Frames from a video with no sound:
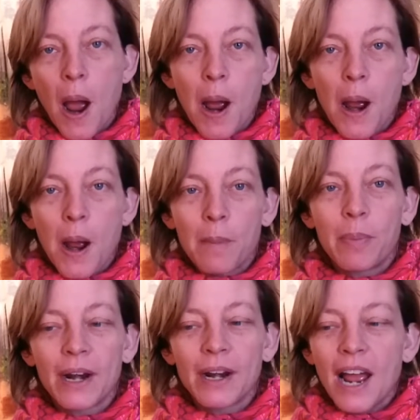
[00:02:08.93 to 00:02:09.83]

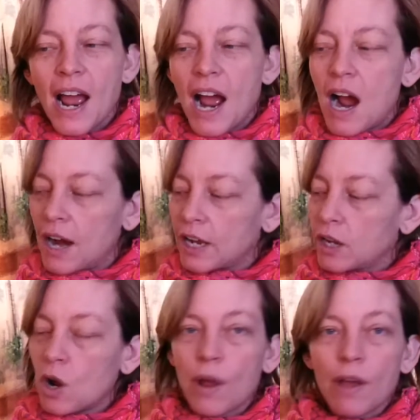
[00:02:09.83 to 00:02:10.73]
But,
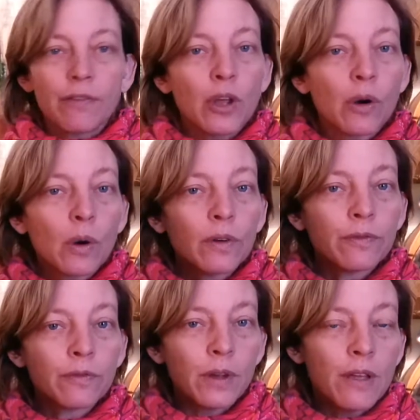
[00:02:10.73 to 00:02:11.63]
you know, if
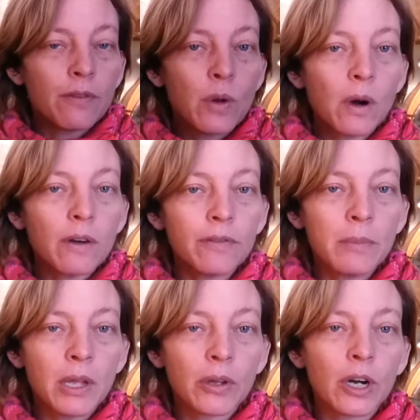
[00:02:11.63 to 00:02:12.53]
you are
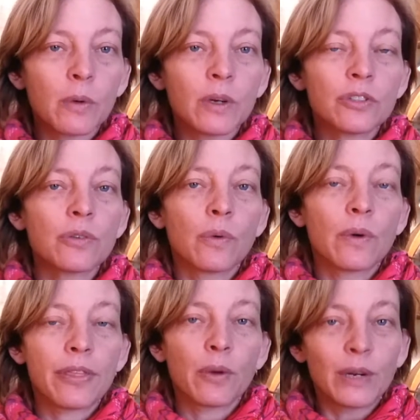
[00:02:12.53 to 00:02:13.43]
familiar
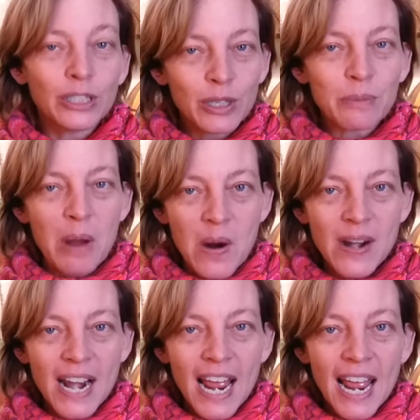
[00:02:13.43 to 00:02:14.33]
with the Witch's Moon,